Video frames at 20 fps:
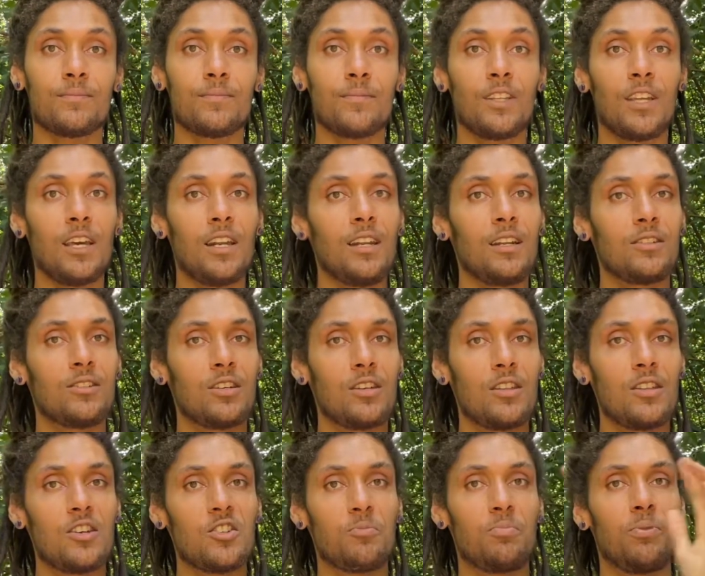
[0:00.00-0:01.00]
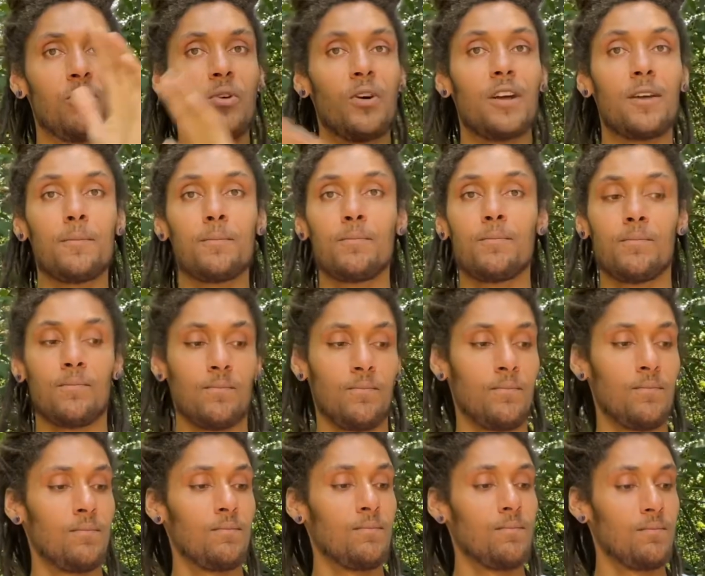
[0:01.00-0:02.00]
getting to this point,
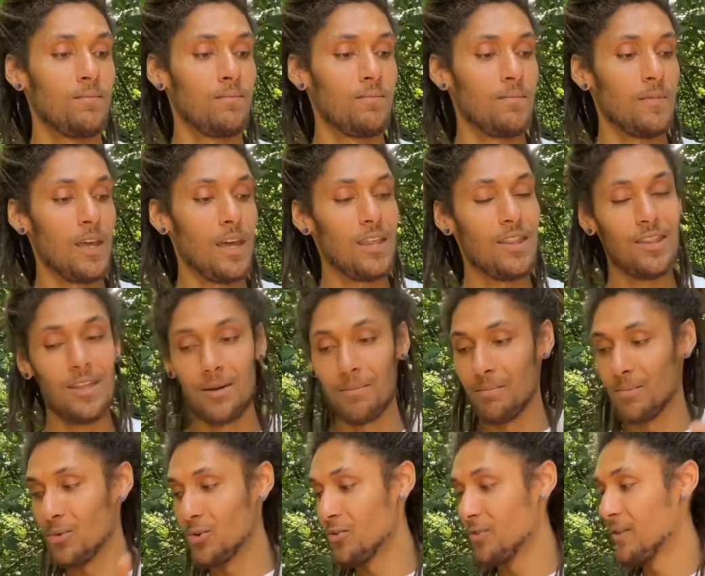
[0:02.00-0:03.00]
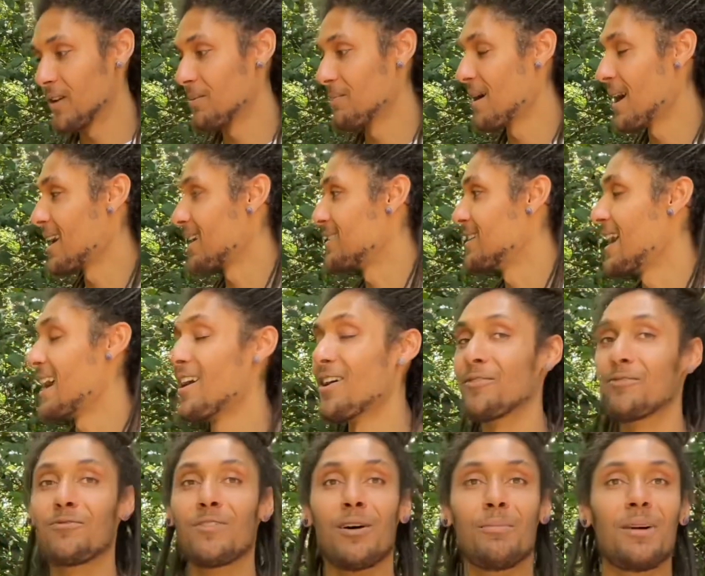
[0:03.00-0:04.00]
and then moving back down
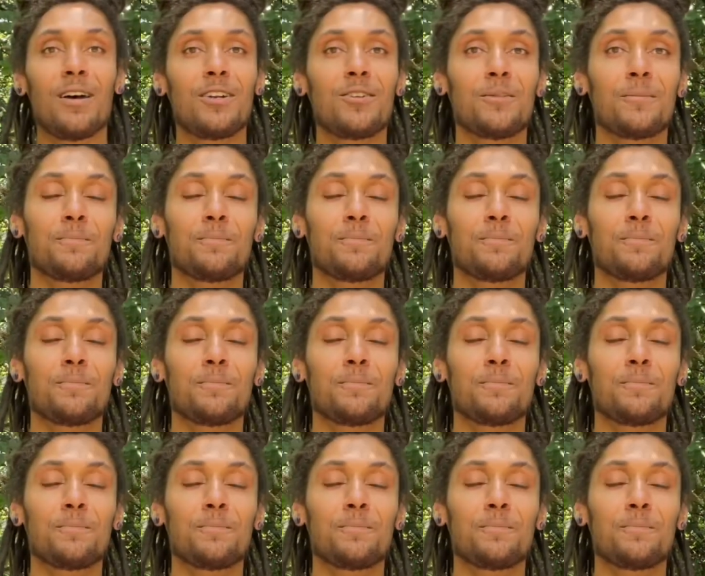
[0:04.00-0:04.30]
from it.